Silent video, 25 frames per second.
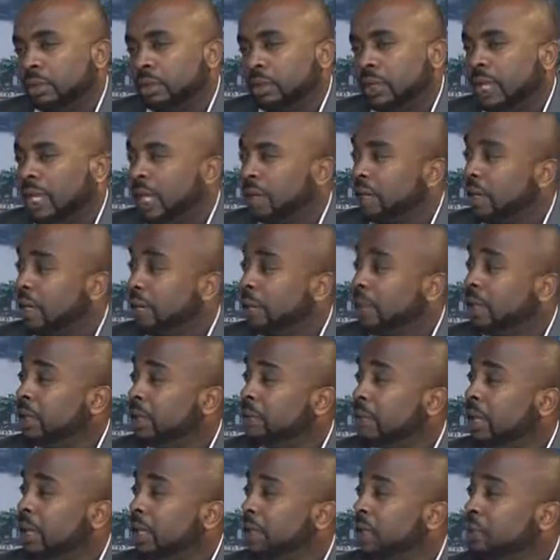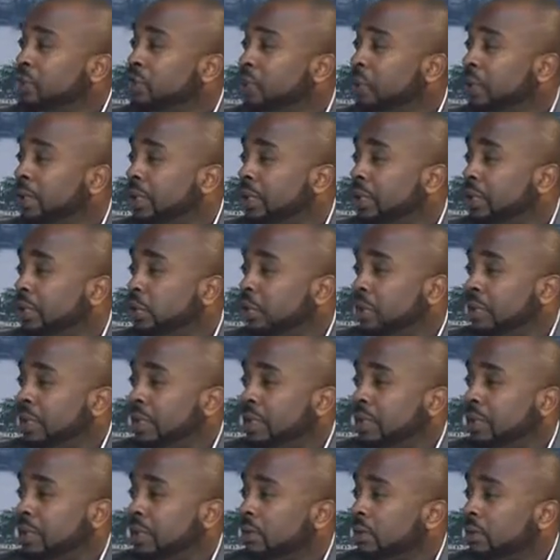if you have how many banks, 20,
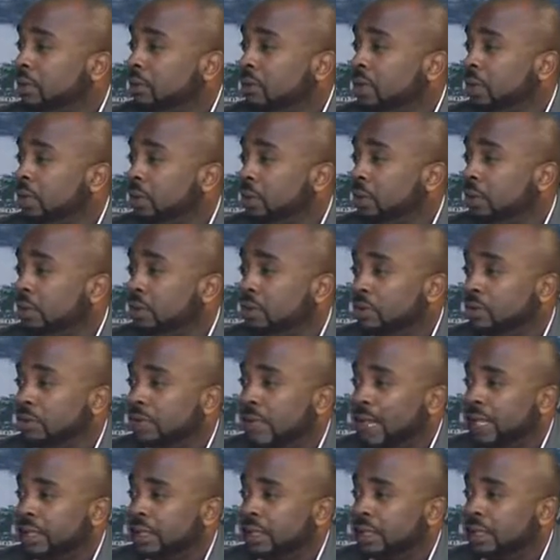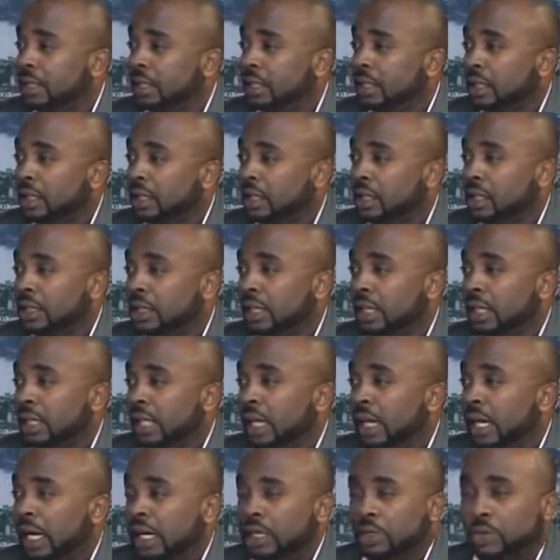21, 22 banks,
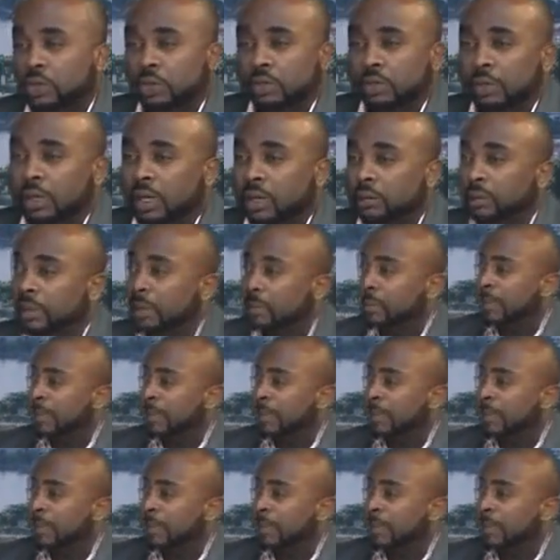at 2 billion